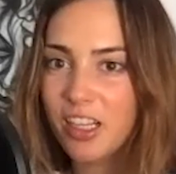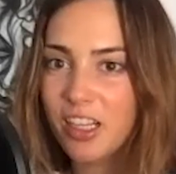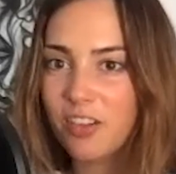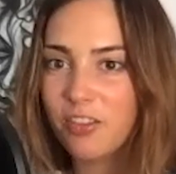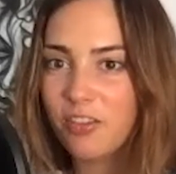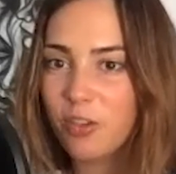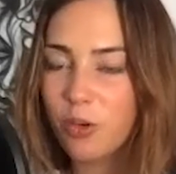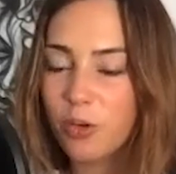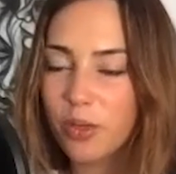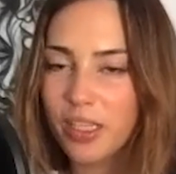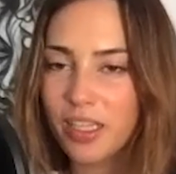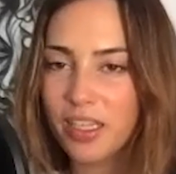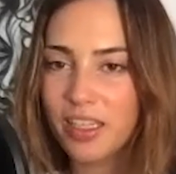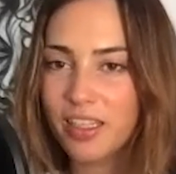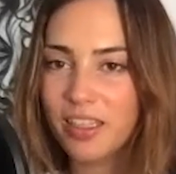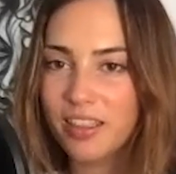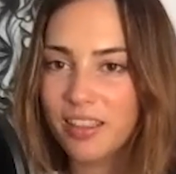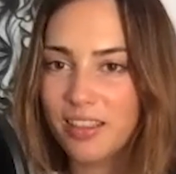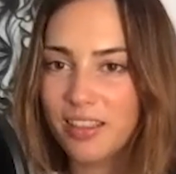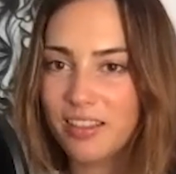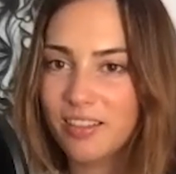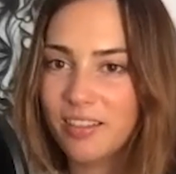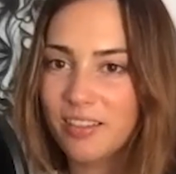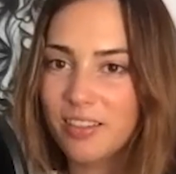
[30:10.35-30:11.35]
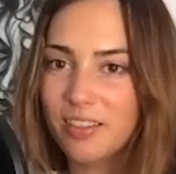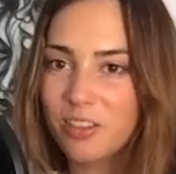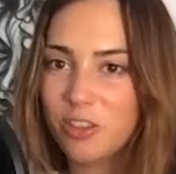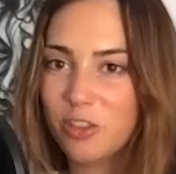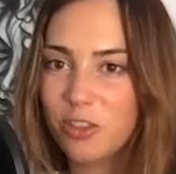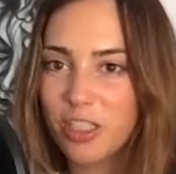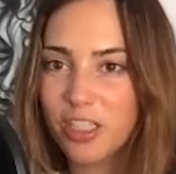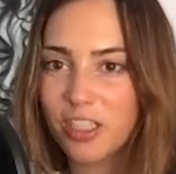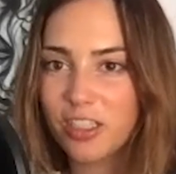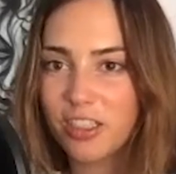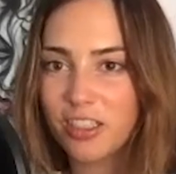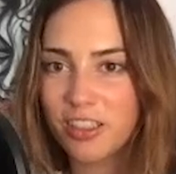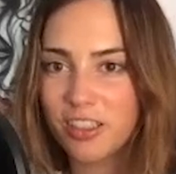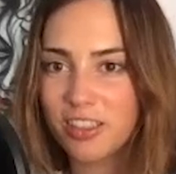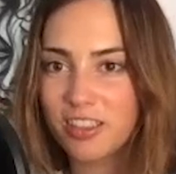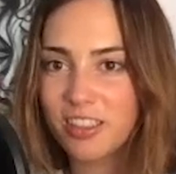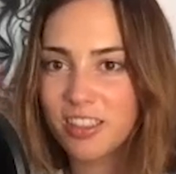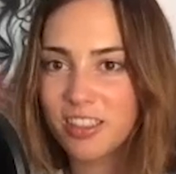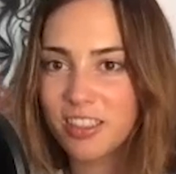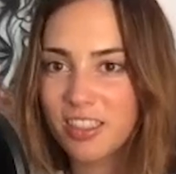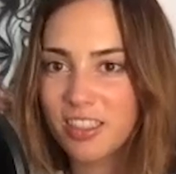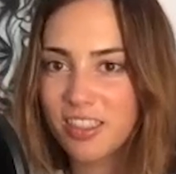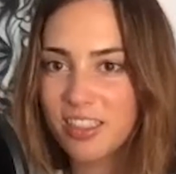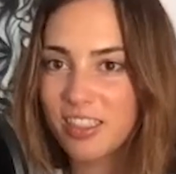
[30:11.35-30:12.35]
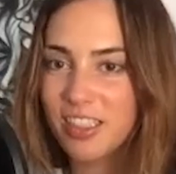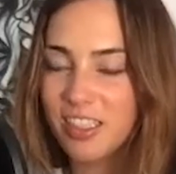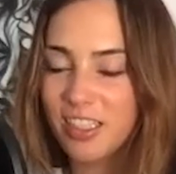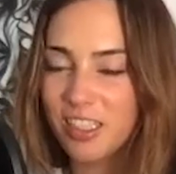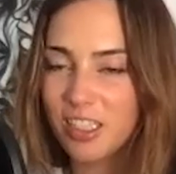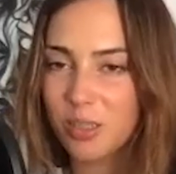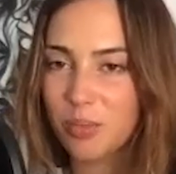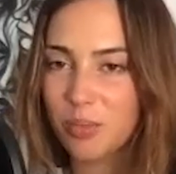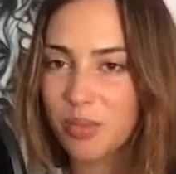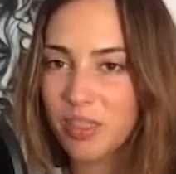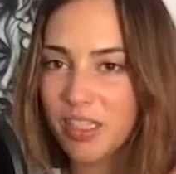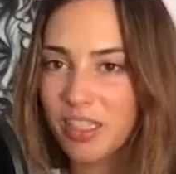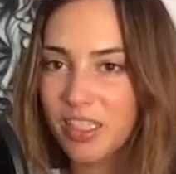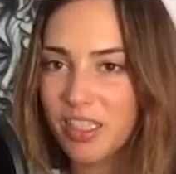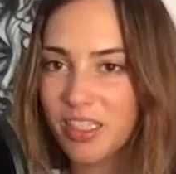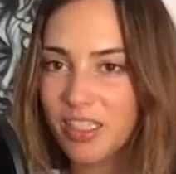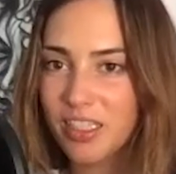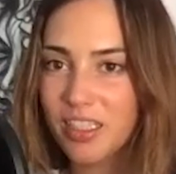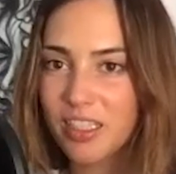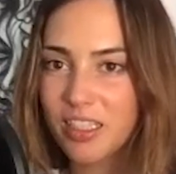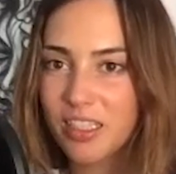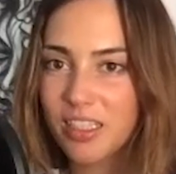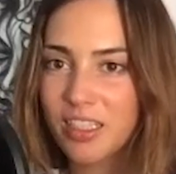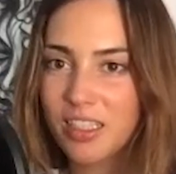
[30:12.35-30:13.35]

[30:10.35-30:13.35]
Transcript: clairvoyant triggers in your brain? Right.